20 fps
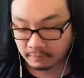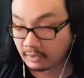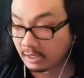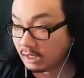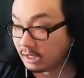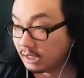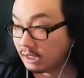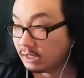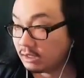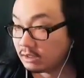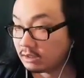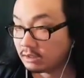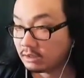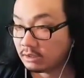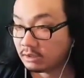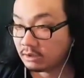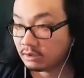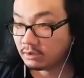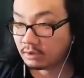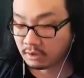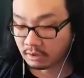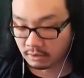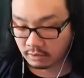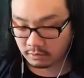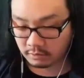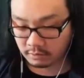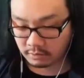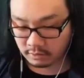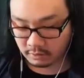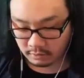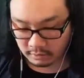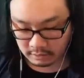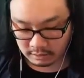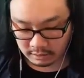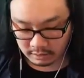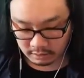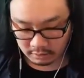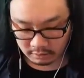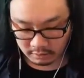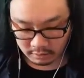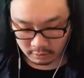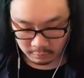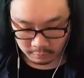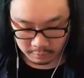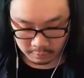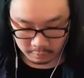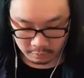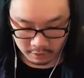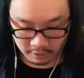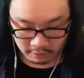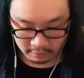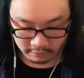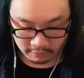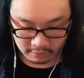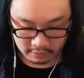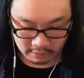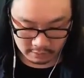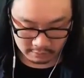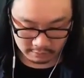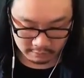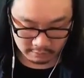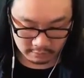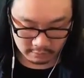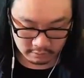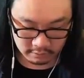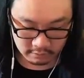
And there you go, Cody Taylor. I hope you're proud of yourself.